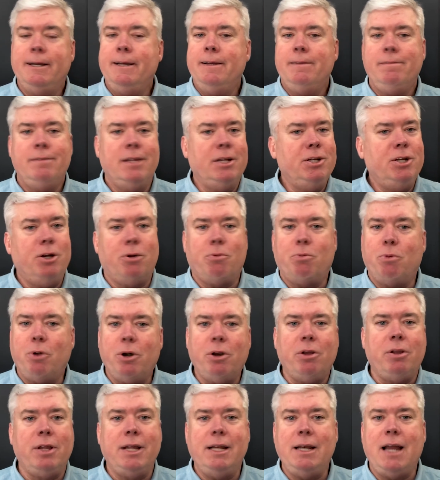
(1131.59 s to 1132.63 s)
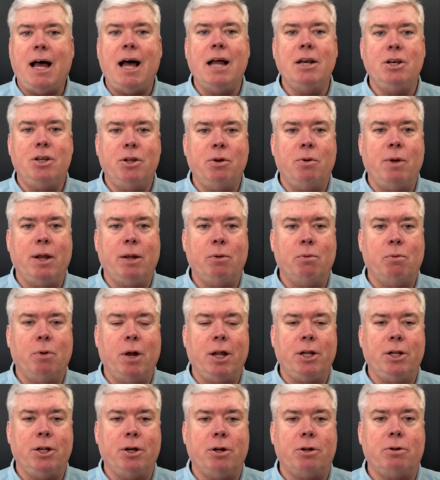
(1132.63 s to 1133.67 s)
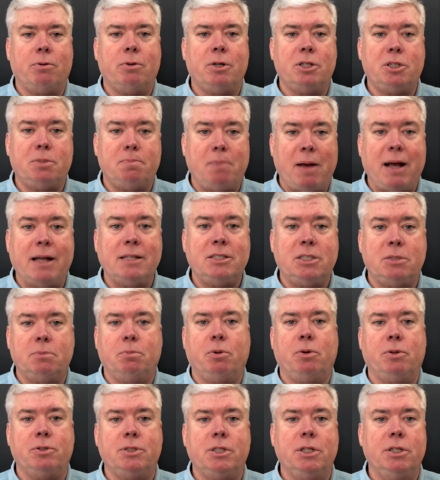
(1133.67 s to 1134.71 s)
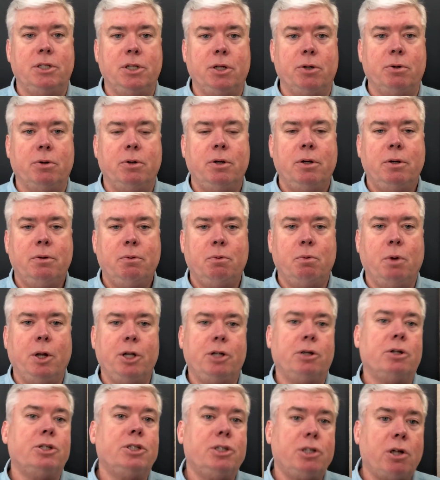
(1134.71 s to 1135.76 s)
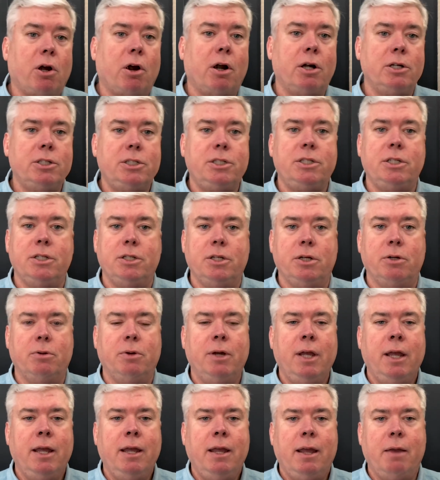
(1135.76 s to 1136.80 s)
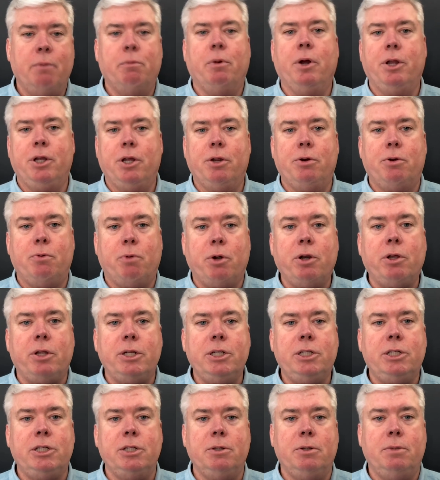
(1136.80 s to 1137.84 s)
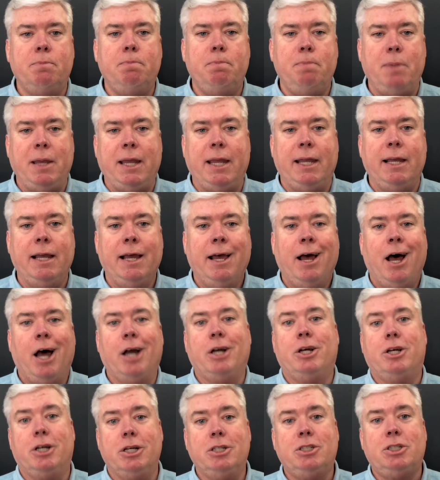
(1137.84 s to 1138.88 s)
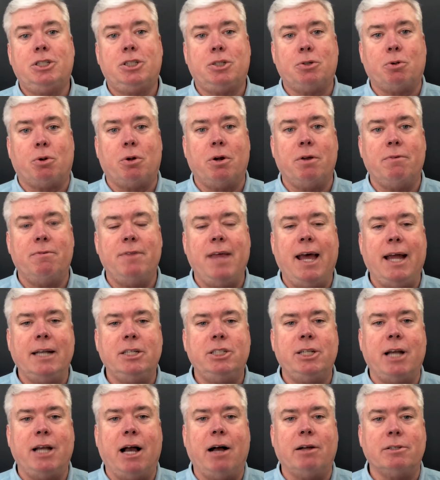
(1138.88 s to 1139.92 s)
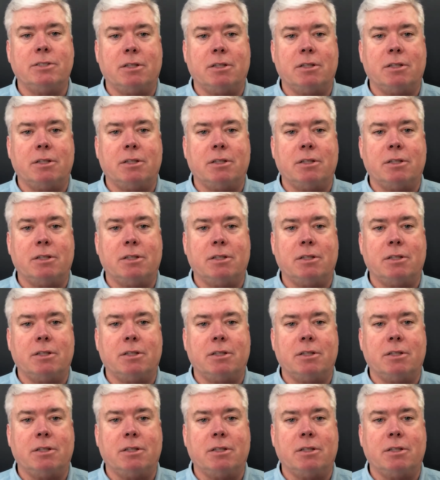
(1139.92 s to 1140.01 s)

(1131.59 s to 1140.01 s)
then you're really not doing what you're responsible to do, what you're charged to do, and what you really should be a good steward of that child's